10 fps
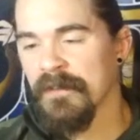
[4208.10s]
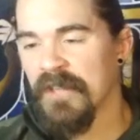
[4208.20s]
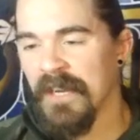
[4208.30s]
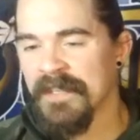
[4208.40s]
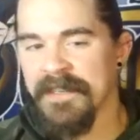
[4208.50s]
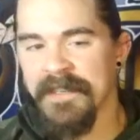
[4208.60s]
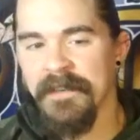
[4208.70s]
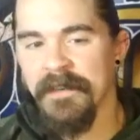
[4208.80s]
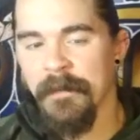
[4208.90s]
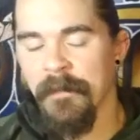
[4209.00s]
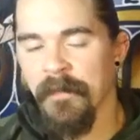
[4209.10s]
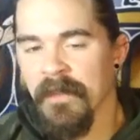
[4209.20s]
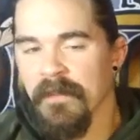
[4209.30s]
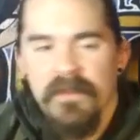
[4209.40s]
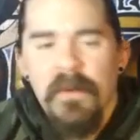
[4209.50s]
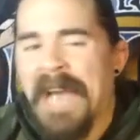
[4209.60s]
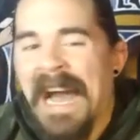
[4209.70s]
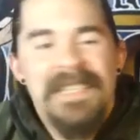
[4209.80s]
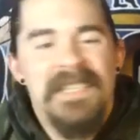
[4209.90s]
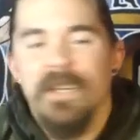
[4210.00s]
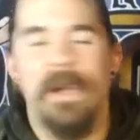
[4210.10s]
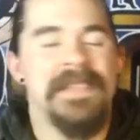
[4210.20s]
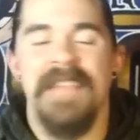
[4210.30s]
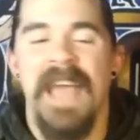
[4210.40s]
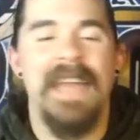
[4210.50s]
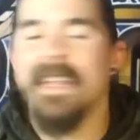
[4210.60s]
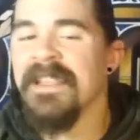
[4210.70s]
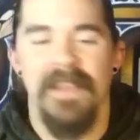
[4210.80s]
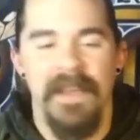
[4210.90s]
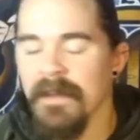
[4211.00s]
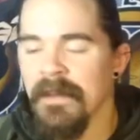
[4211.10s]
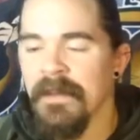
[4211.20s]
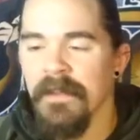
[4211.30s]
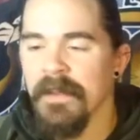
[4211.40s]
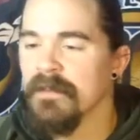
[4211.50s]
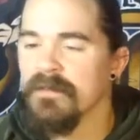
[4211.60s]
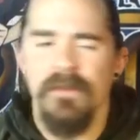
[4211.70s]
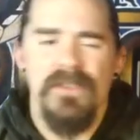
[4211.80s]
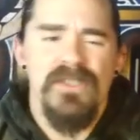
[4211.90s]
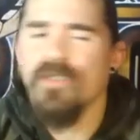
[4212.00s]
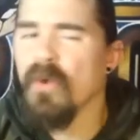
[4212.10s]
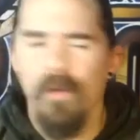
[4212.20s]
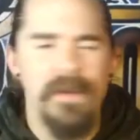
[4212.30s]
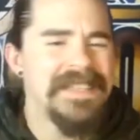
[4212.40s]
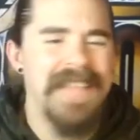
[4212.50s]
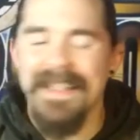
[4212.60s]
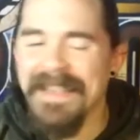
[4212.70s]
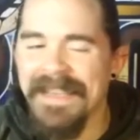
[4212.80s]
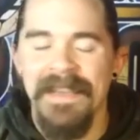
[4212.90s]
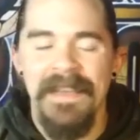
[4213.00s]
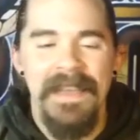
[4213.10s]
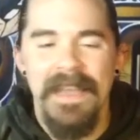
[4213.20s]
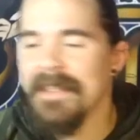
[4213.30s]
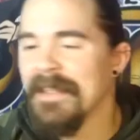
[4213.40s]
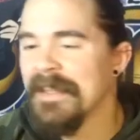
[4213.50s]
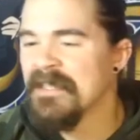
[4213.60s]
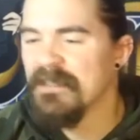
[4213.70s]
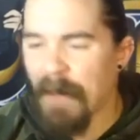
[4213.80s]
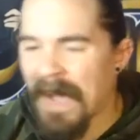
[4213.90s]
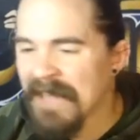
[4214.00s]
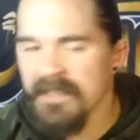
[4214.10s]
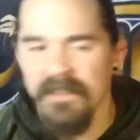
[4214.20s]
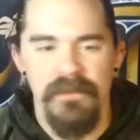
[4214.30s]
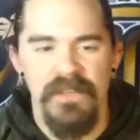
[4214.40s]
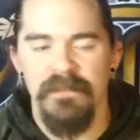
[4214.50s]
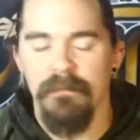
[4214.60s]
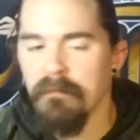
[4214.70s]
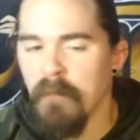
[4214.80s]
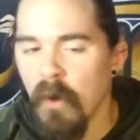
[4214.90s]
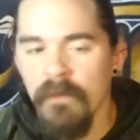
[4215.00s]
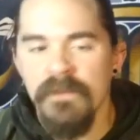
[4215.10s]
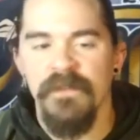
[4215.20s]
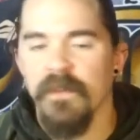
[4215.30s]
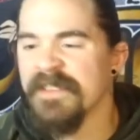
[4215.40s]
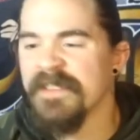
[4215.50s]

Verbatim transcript: just there's no consequence to anything. Like there's no storytelling in these spots. They're just moves for the